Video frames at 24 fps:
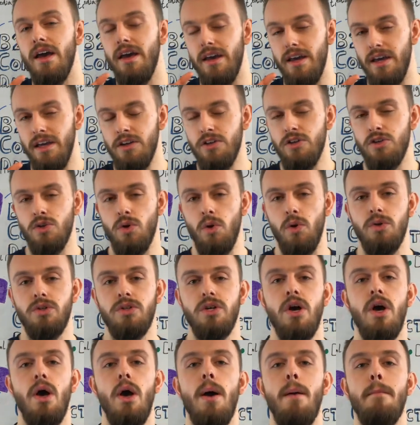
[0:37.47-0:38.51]
In short,
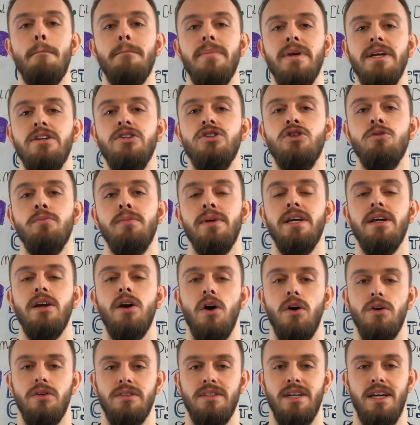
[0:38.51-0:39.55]
B2B
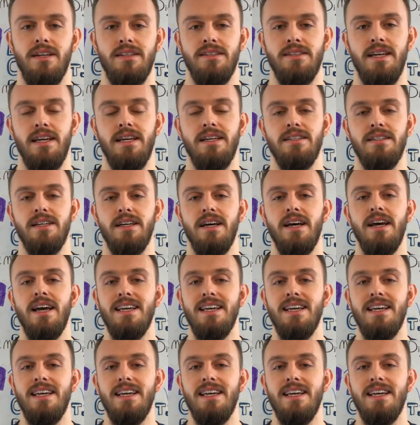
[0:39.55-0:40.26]
contacts data